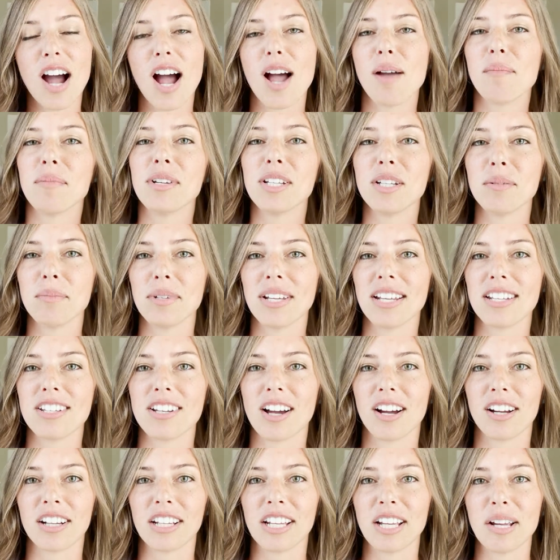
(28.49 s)
I'm going to be
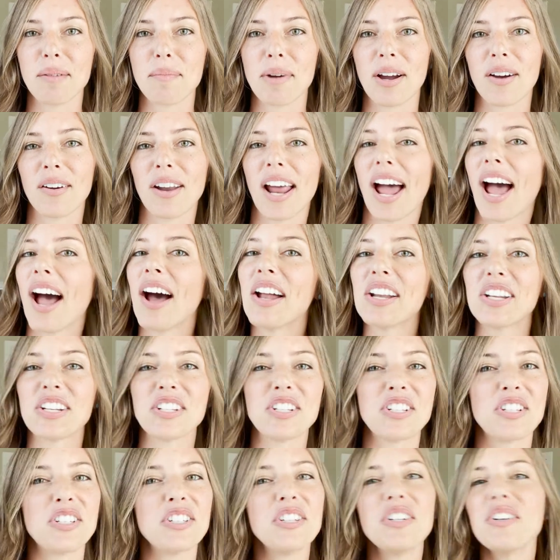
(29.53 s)
talking about how to
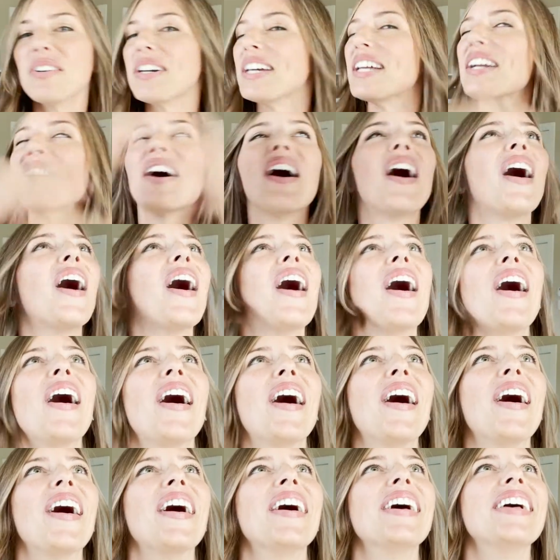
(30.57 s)
do it
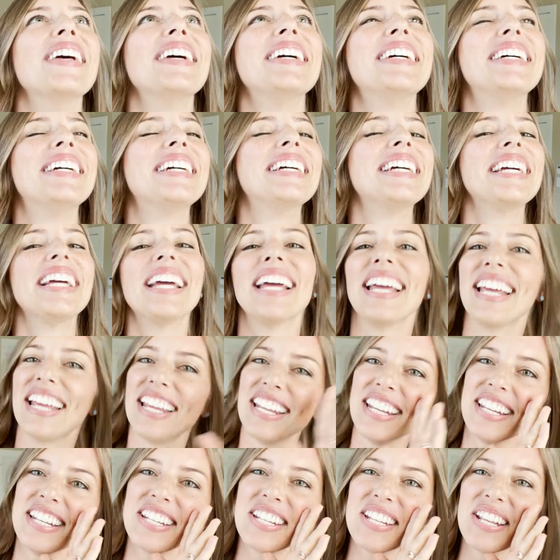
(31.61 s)
all.
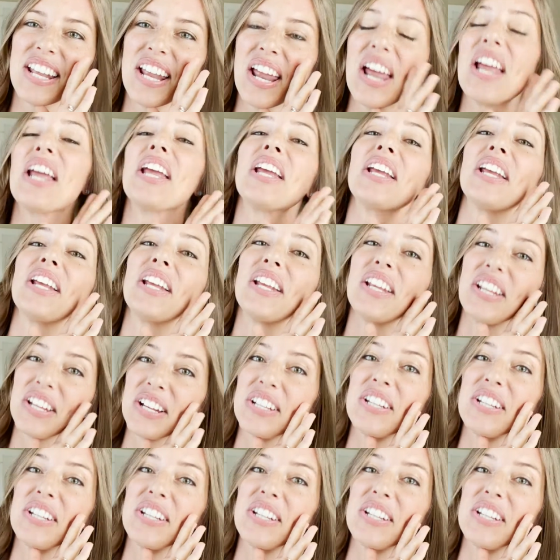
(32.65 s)
Hint, you